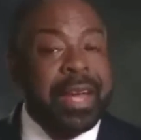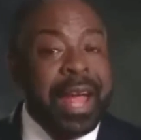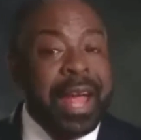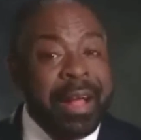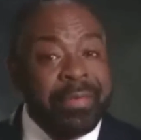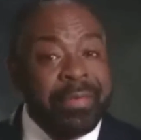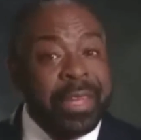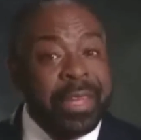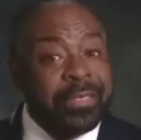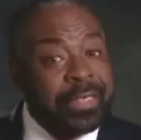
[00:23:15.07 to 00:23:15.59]

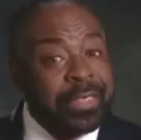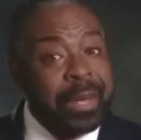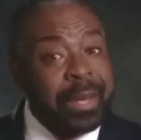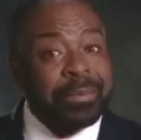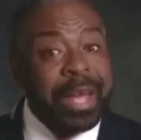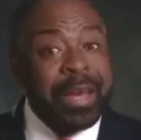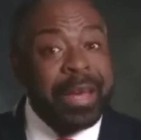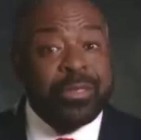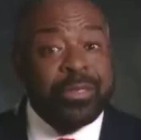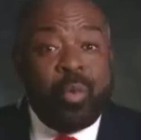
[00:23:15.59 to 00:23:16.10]
and then
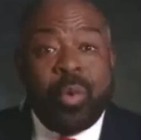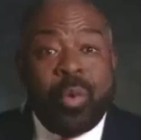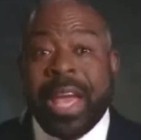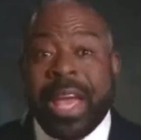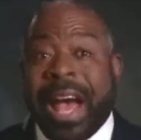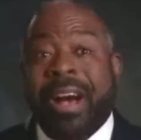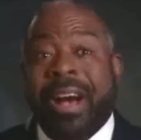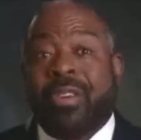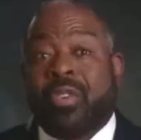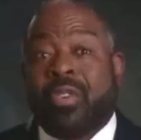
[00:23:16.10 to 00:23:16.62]
sometimes we
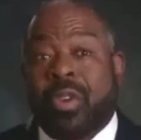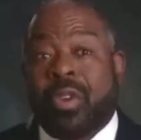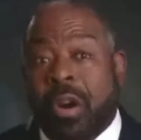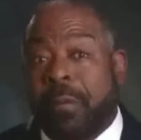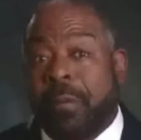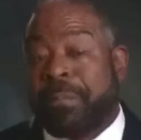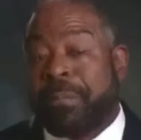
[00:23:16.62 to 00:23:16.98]
outgrow